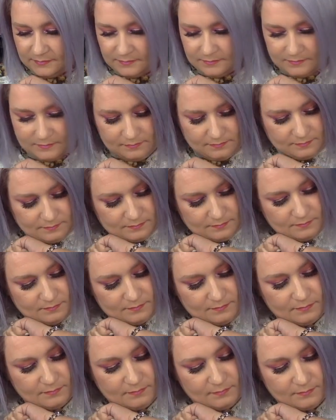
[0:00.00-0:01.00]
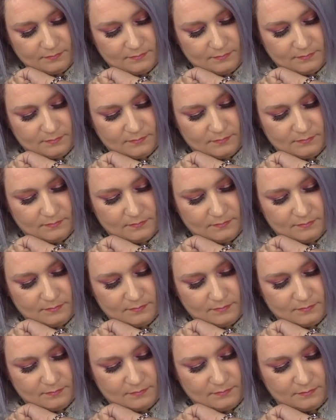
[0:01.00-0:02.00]

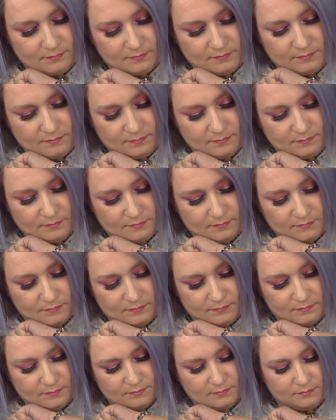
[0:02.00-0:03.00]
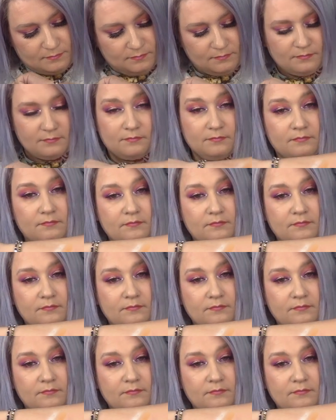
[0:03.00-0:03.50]
[no speech]